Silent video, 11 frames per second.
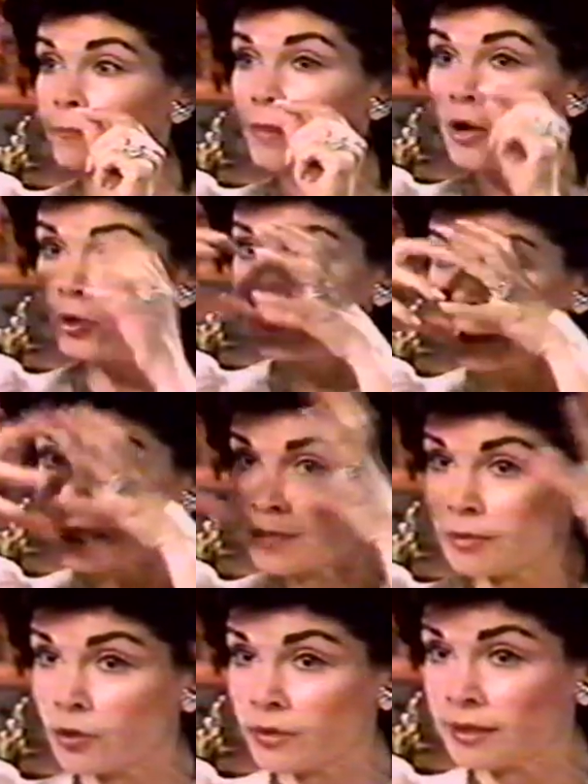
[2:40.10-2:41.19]
and the bulb
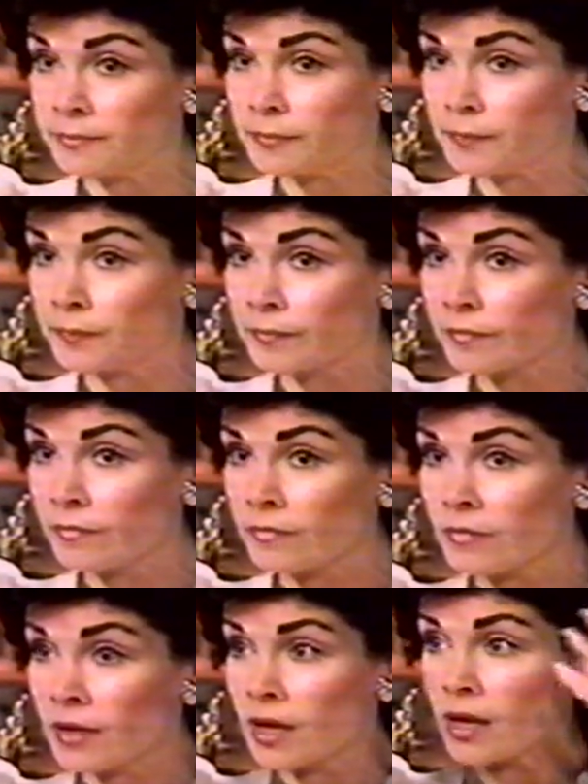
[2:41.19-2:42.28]
exploded.
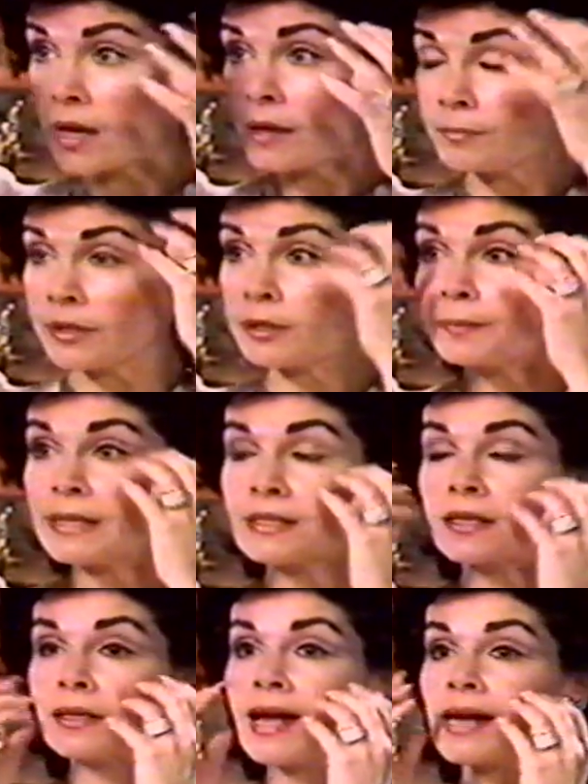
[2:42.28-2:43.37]
Little
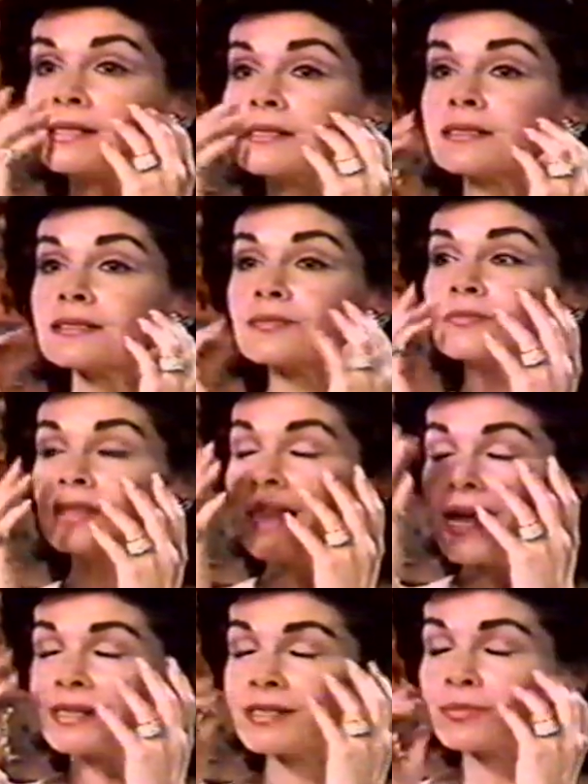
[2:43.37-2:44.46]
piece of glass
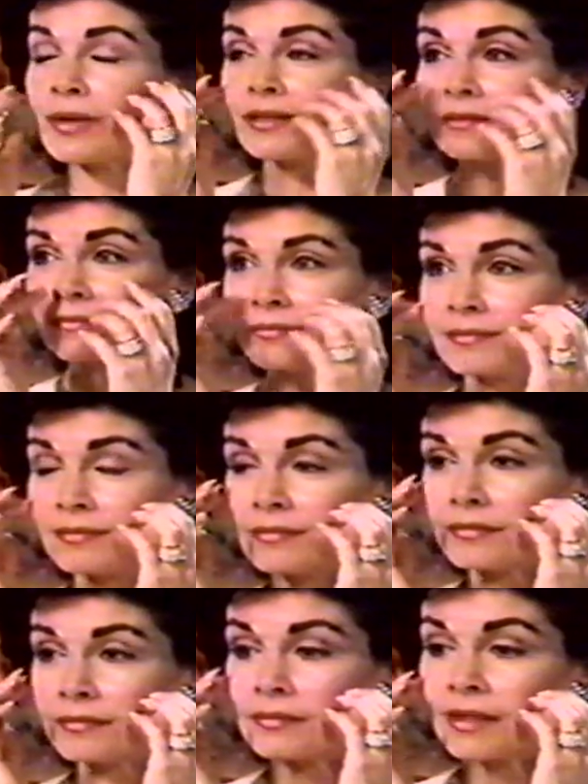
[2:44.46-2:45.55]
went
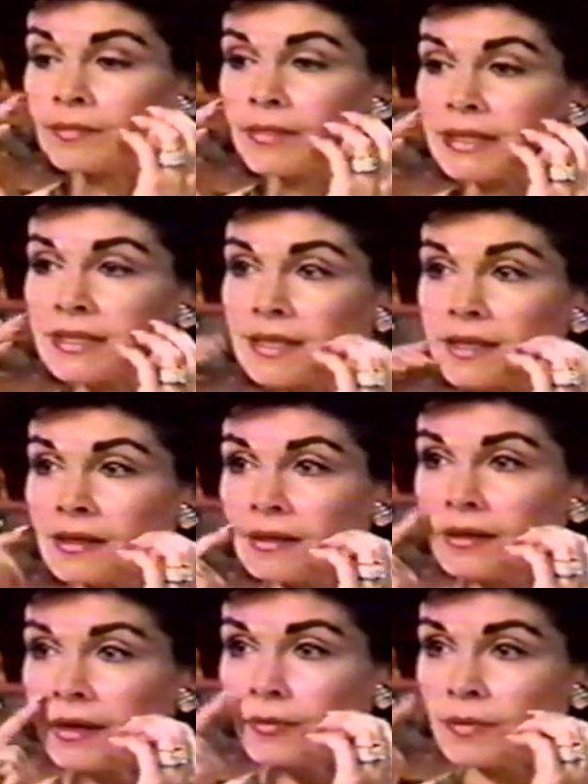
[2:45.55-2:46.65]
in my
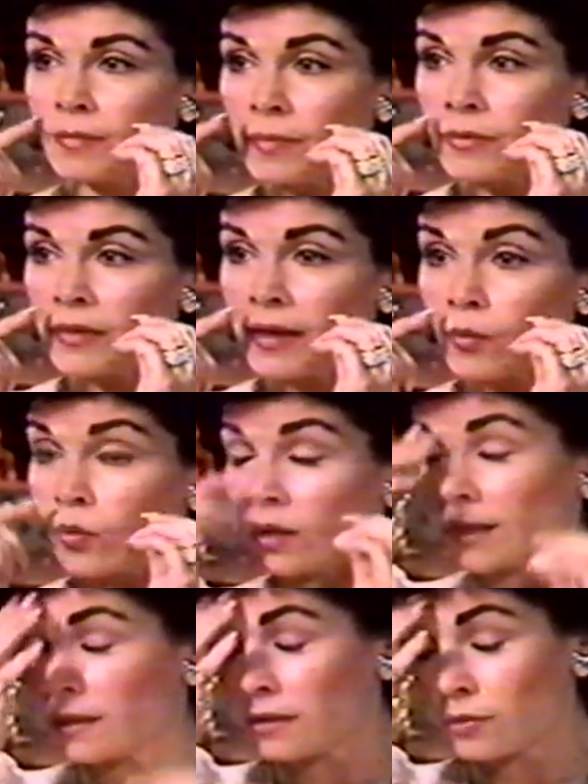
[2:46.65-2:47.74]
skin. I remember that.
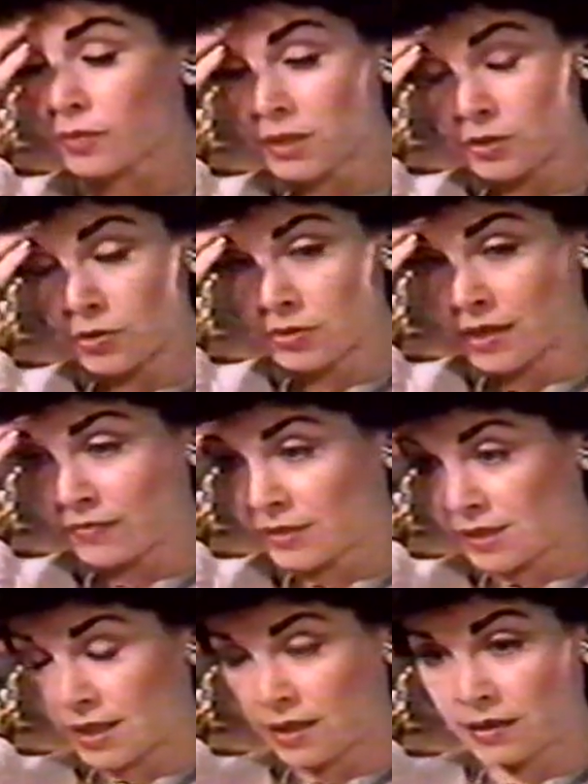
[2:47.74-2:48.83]
Well, he was so
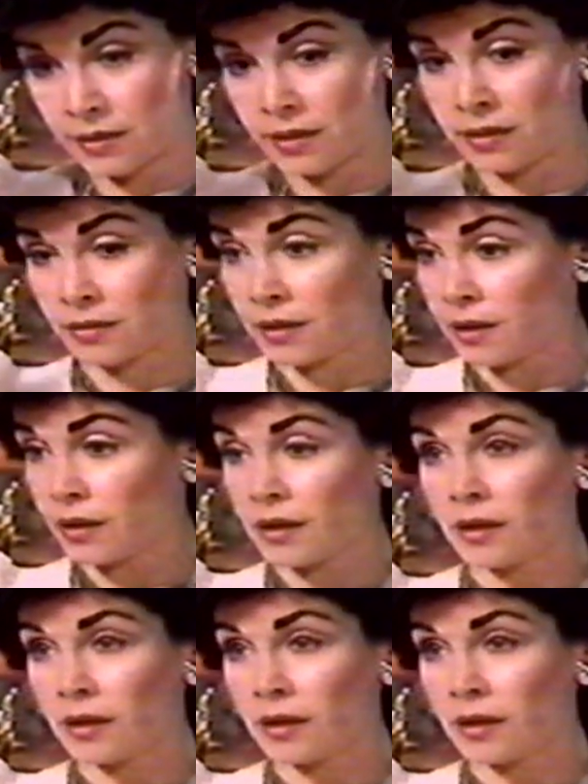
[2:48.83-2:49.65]
devastated. He